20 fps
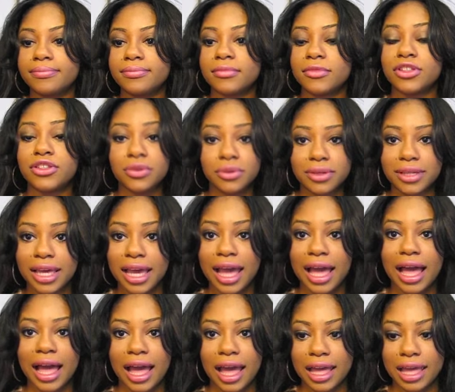So
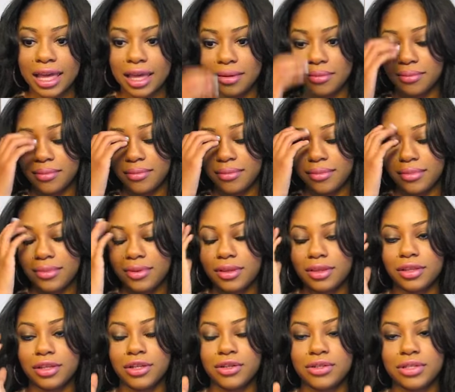yeah, I am
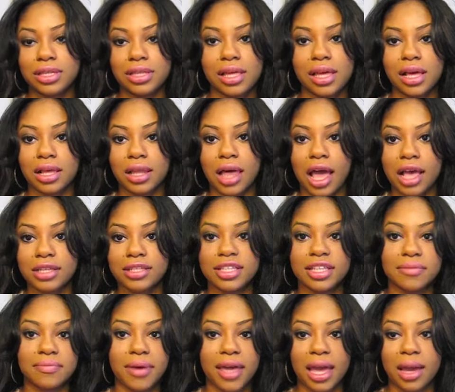using the
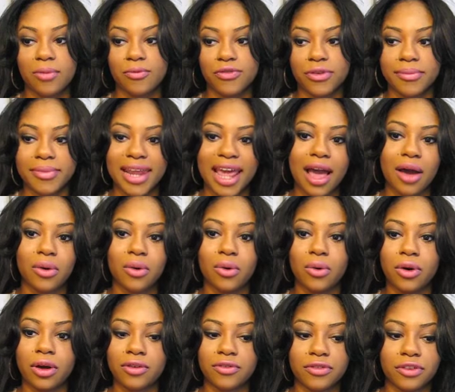elastic band from now
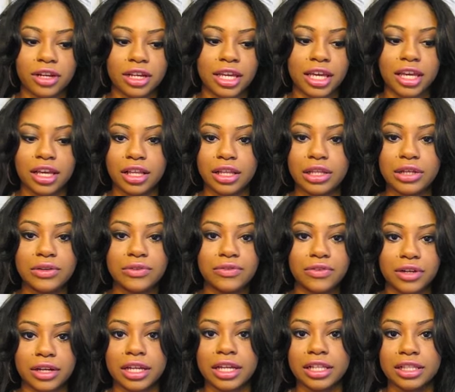on. Forget glue,
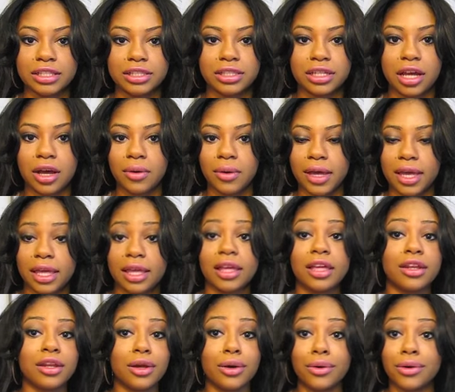forget
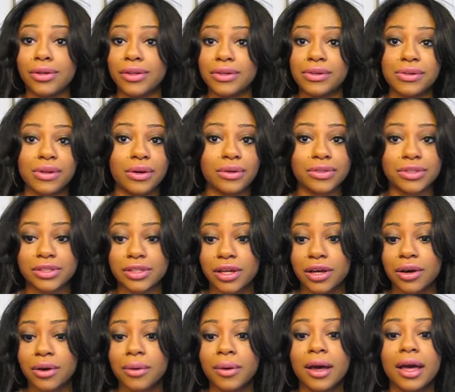sewing, no glue, no
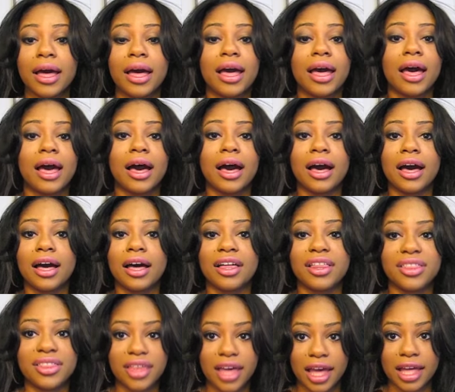sew.
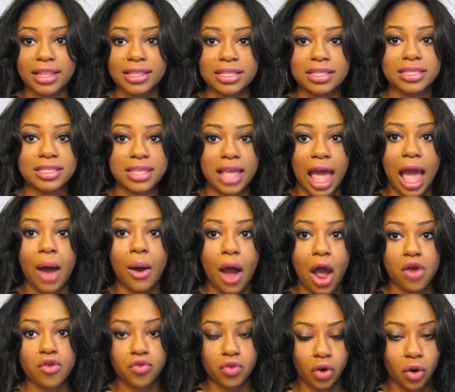That's how
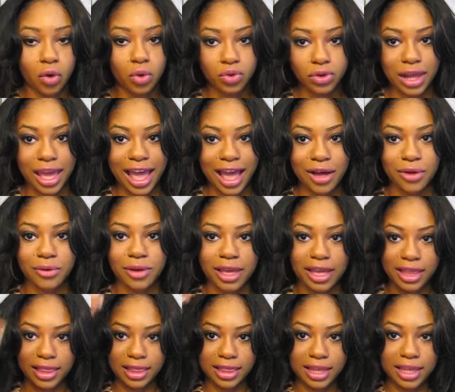I roll now.
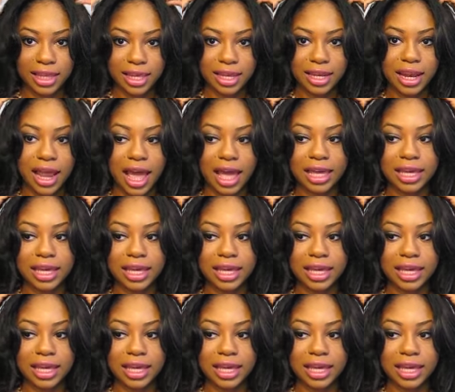And then I